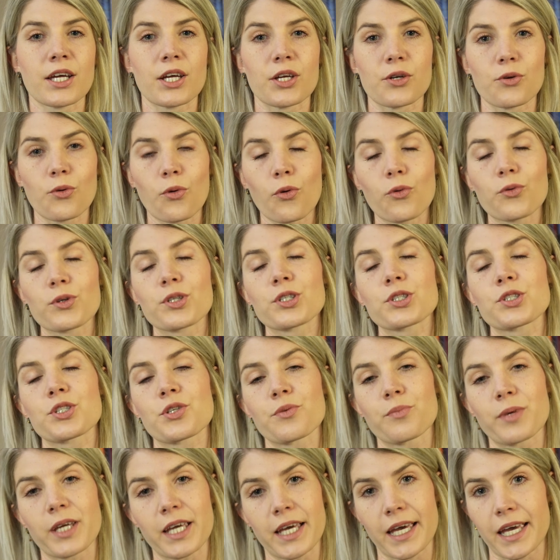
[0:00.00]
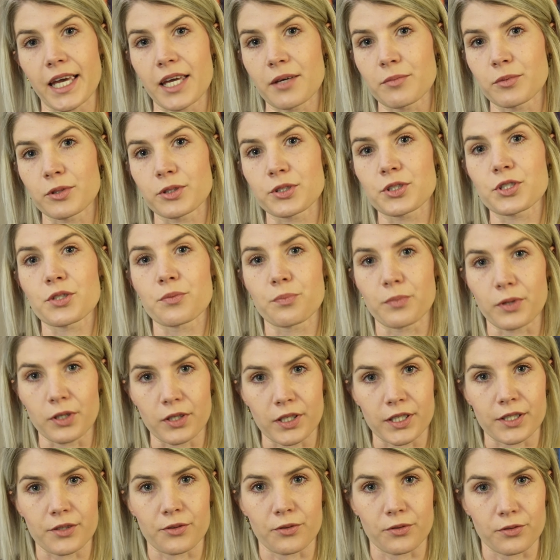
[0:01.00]
in order to be able to
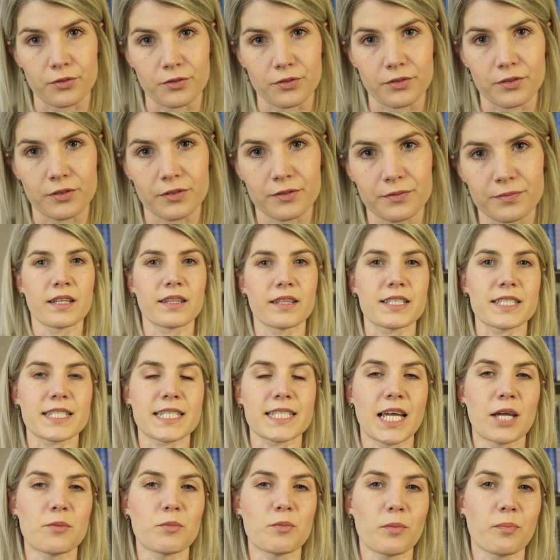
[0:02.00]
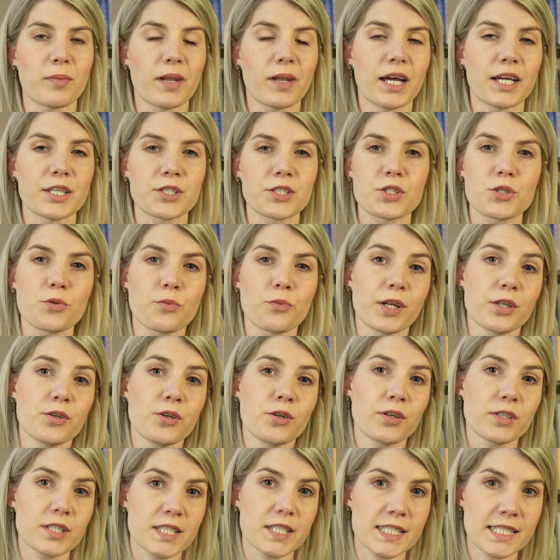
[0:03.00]
pull it off? The same applies to when
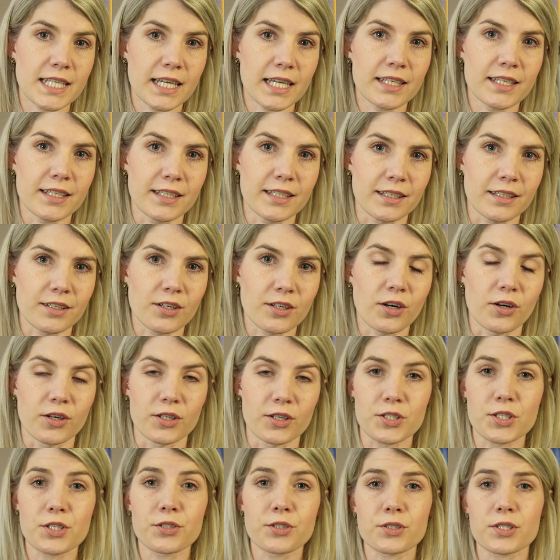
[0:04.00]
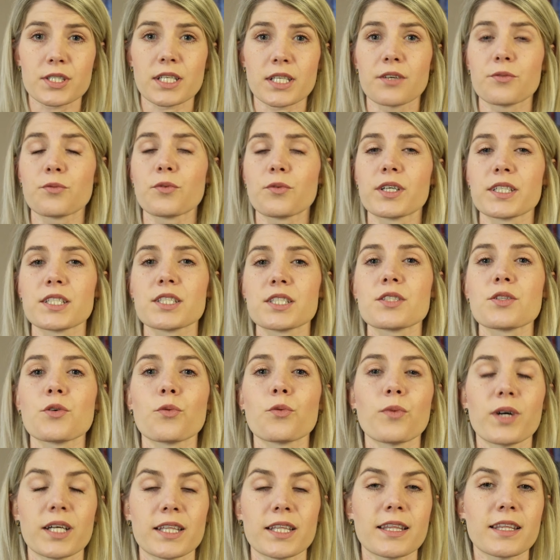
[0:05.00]
you are studying. Ask yourself, what is the
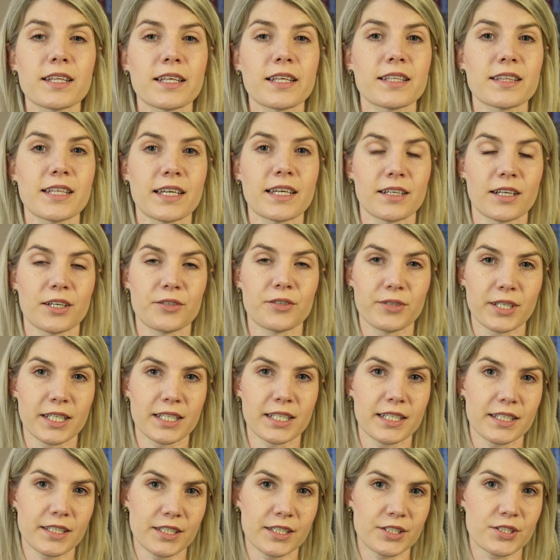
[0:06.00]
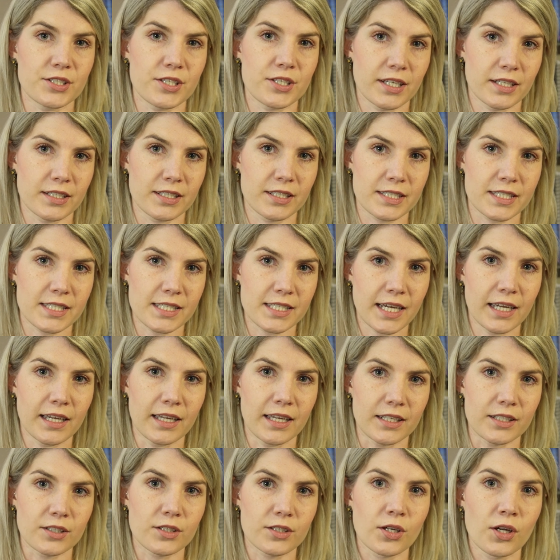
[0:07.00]
one thing that I really need to
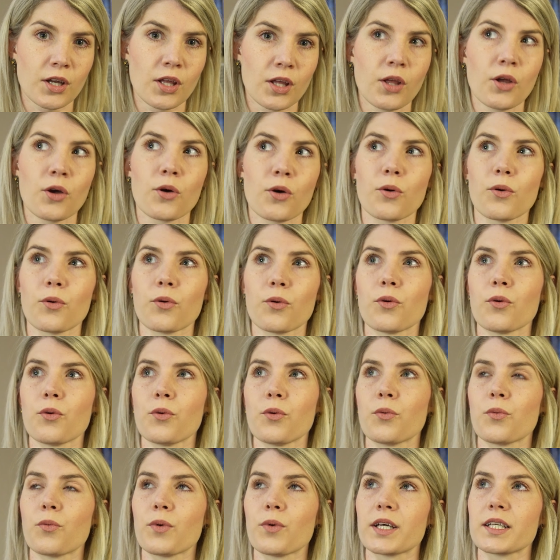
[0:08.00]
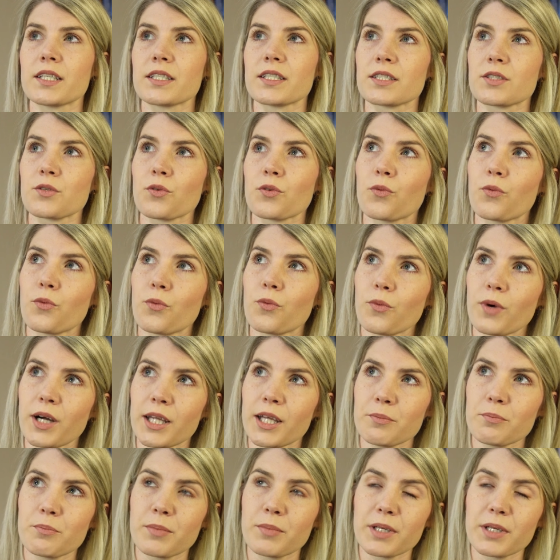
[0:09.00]
understand? Or what is one